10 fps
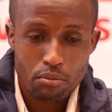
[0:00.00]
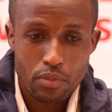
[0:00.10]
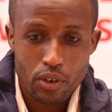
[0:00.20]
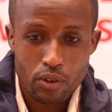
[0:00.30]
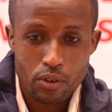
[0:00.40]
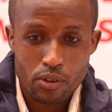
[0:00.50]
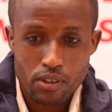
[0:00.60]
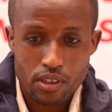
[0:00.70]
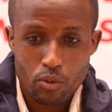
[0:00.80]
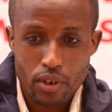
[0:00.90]

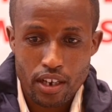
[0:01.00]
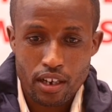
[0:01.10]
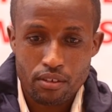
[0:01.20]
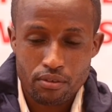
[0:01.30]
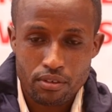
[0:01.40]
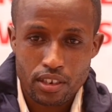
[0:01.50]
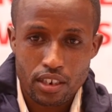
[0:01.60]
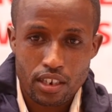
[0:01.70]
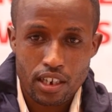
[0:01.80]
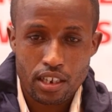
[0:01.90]
because we have,
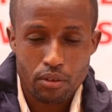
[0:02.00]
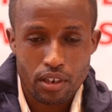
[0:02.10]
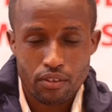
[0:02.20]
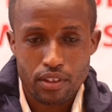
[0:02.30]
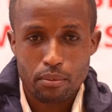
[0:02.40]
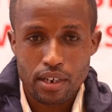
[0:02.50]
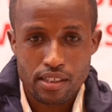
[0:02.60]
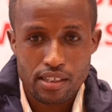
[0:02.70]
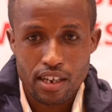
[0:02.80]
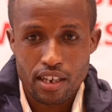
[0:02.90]
in Kenya we have the
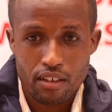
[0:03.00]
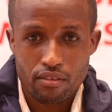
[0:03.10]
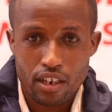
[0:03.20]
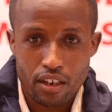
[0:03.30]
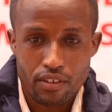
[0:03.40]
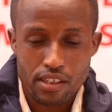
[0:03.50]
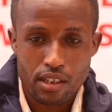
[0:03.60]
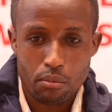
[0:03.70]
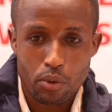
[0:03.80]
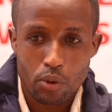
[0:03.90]
Maasai, we have the
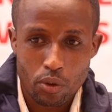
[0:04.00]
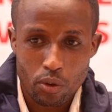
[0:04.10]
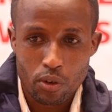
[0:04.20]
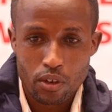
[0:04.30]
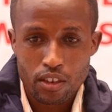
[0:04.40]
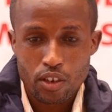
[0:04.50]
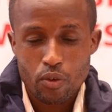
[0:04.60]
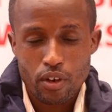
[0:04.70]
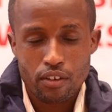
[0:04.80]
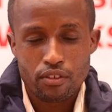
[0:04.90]
Samburu,
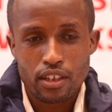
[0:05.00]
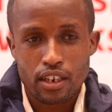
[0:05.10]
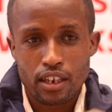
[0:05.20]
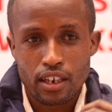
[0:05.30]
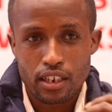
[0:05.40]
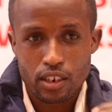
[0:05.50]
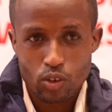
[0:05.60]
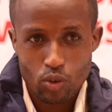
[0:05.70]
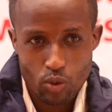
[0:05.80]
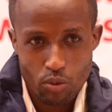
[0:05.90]
we have the
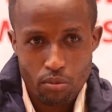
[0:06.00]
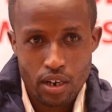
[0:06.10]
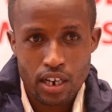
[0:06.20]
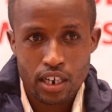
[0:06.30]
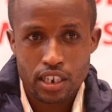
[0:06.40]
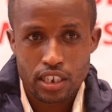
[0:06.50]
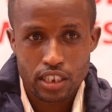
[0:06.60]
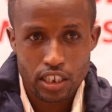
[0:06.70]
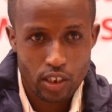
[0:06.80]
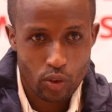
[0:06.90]
Nduruma,
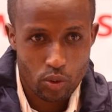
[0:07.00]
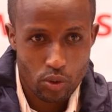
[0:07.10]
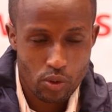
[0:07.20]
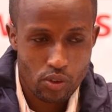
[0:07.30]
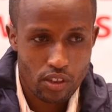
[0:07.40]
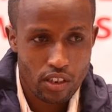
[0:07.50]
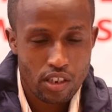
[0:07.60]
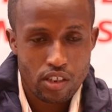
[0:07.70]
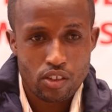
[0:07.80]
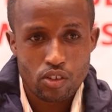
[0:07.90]
the Kikuyus.
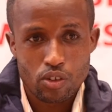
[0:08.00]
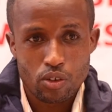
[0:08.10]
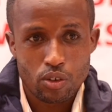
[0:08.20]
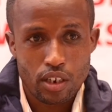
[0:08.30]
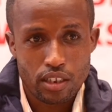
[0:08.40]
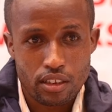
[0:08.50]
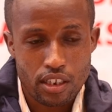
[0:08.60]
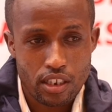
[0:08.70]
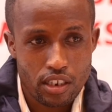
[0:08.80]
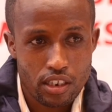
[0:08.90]
So
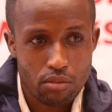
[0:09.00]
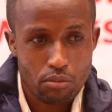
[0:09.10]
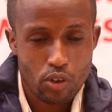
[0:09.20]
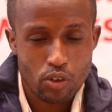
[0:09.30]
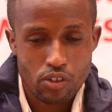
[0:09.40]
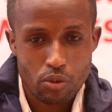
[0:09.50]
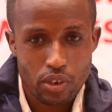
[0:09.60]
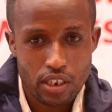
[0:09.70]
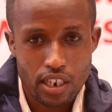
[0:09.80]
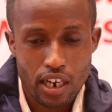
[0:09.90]
think because
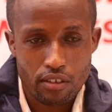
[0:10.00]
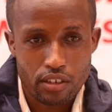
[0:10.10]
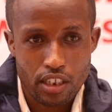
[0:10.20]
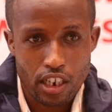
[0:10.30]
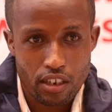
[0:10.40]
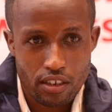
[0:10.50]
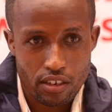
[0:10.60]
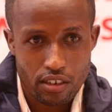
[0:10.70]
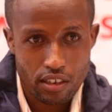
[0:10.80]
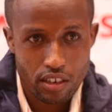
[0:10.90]
we need a language
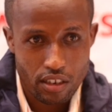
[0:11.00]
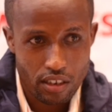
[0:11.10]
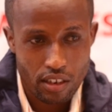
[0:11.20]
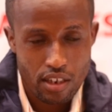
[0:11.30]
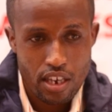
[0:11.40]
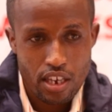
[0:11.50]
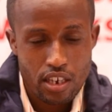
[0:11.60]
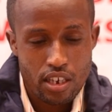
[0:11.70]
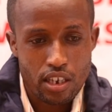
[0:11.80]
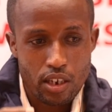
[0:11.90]
that
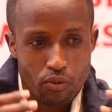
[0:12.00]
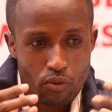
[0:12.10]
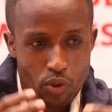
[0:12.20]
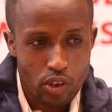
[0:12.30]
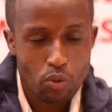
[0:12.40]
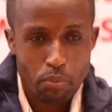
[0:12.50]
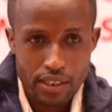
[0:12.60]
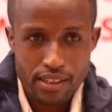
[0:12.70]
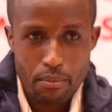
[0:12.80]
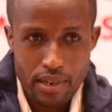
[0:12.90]
if you want to
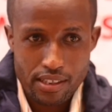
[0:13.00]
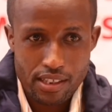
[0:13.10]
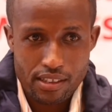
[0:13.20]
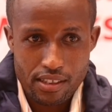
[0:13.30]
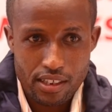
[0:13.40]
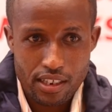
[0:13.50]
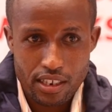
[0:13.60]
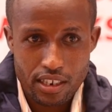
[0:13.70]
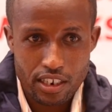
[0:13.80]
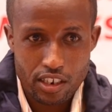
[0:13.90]
pass a message,
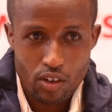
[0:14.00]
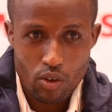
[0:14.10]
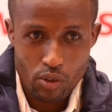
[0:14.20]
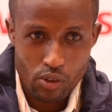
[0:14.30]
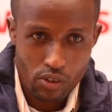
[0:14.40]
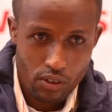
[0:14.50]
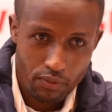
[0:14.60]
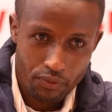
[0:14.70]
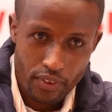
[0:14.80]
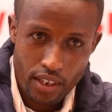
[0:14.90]

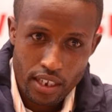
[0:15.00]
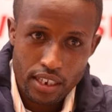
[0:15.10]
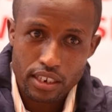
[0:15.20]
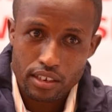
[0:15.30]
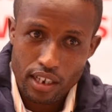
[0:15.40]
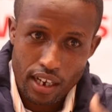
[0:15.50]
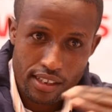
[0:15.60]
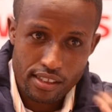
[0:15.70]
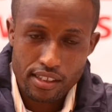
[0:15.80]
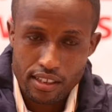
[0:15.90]
it
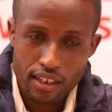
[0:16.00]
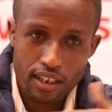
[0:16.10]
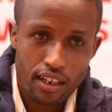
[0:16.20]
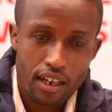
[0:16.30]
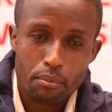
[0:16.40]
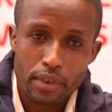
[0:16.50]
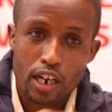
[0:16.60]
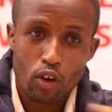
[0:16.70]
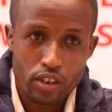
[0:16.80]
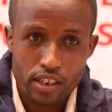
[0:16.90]
has a
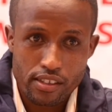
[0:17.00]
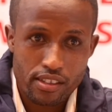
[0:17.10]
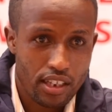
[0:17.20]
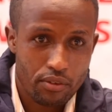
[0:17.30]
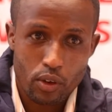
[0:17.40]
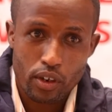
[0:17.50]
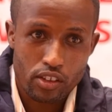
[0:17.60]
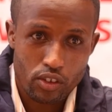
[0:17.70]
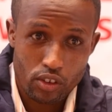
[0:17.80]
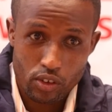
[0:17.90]
bigger audience, everyone
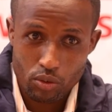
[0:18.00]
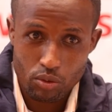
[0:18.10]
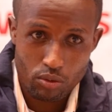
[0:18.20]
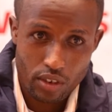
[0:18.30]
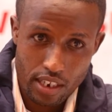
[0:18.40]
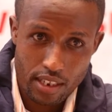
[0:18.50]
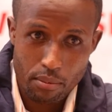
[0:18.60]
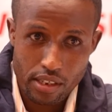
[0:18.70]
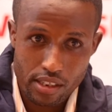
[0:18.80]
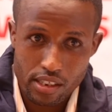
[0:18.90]
is going to get
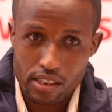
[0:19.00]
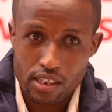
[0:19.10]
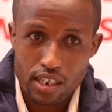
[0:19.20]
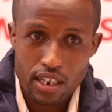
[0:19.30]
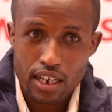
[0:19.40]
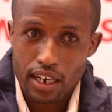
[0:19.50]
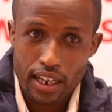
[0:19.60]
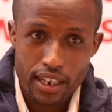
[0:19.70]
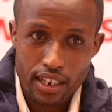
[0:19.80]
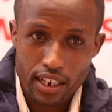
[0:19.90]
the message.
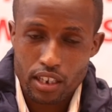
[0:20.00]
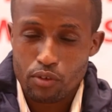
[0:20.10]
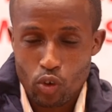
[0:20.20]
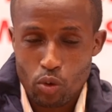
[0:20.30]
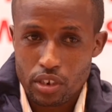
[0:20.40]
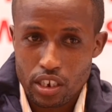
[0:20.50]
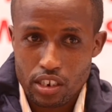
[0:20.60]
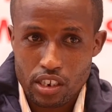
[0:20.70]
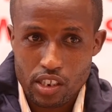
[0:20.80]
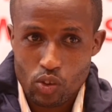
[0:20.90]
Like if you
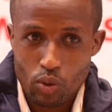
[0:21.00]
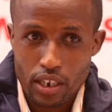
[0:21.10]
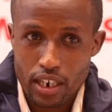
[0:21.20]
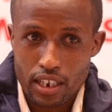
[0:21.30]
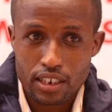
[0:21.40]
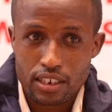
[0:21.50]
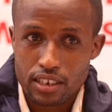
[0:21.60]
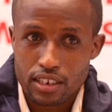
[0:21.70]
communicate in Kiswahili